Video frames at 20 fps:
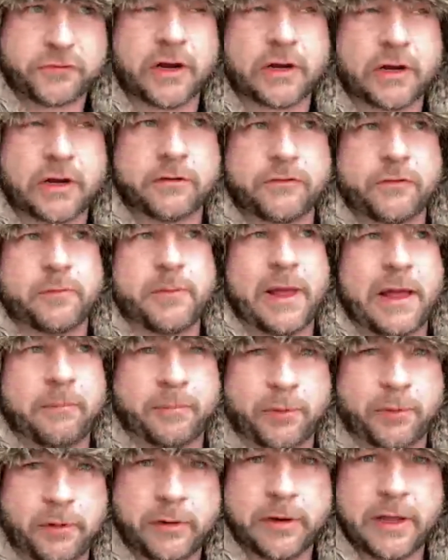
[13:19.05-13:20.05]
truckers from
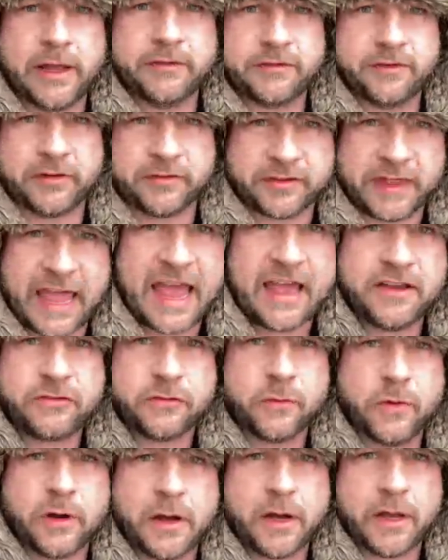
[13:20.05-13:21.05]
Alberta and
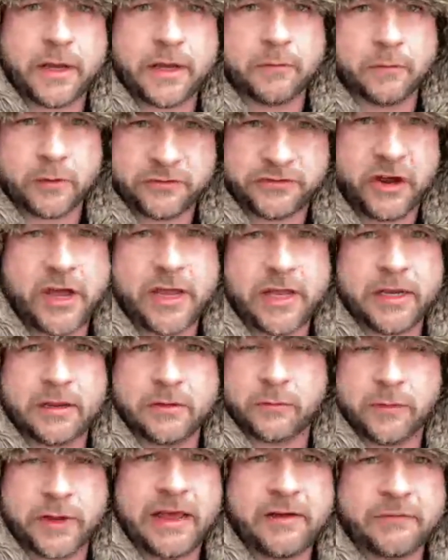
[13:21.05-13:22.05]
Saskatchewan and
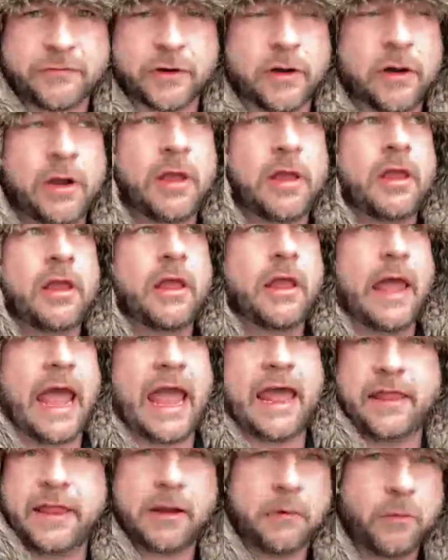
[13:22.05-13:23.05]
Regina and whatever,
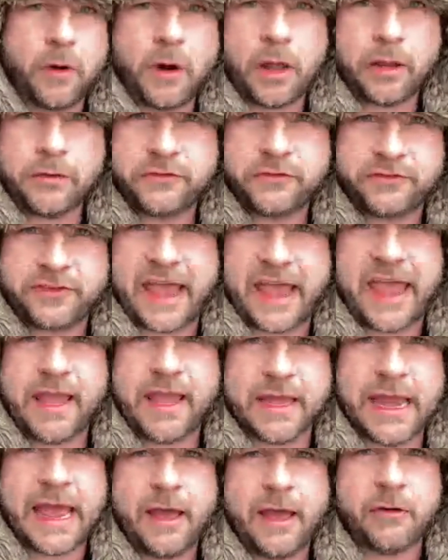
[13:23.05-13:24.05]
and they were all just
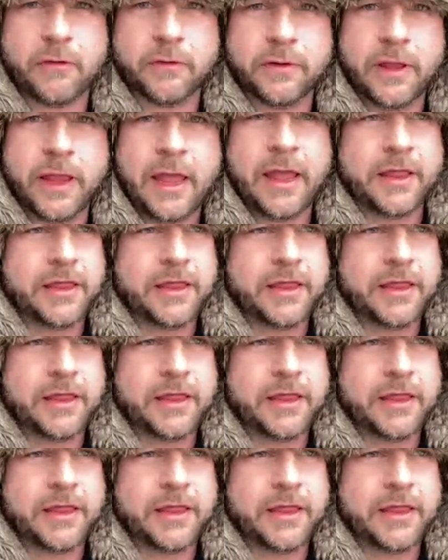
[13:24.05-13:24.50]
hanging out.